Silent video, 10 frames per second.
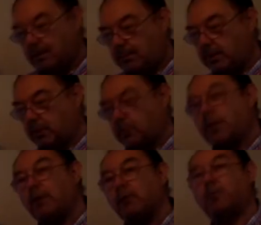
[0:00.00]
because
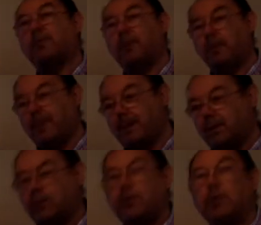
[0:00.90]
without good
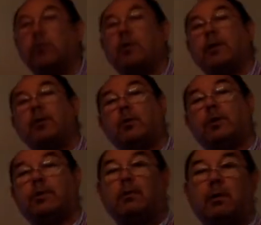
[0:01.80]
formation you're going to end up
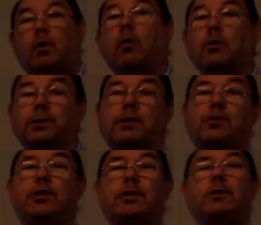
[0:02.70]
with holes in the
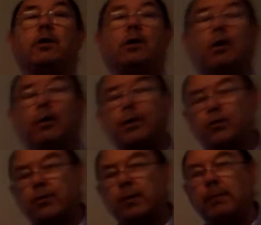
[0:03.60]
sheet or
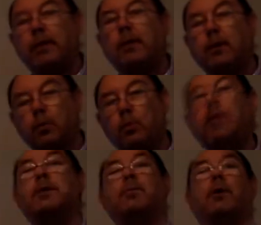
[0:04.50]
extremely
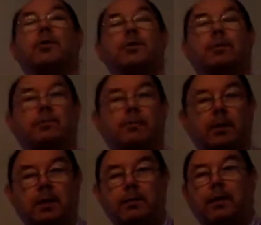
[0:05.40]
weak spots
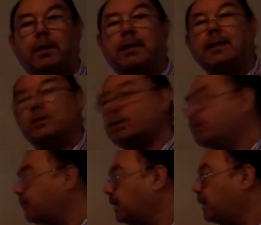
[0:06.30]
at the very least.
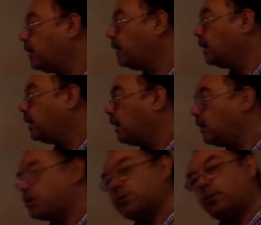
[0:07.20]

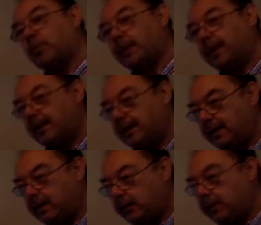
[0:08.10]
And so by
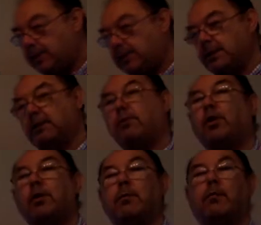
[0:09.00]
increasing the
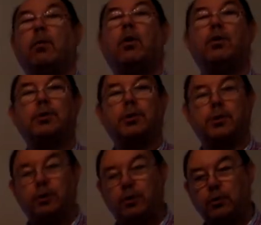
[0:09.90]
volume of water
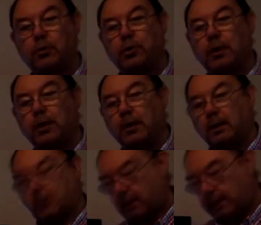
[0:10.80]
that's used,
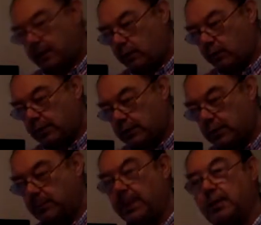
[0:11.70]
we increase
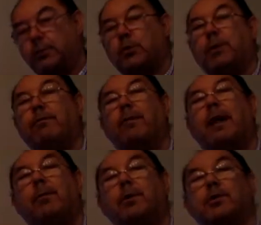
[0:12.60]
the space between
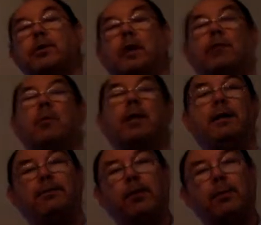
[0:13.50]
fibres and we
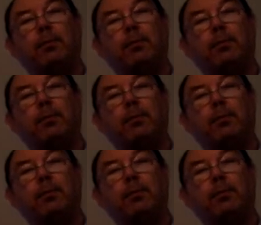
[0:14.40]
therefore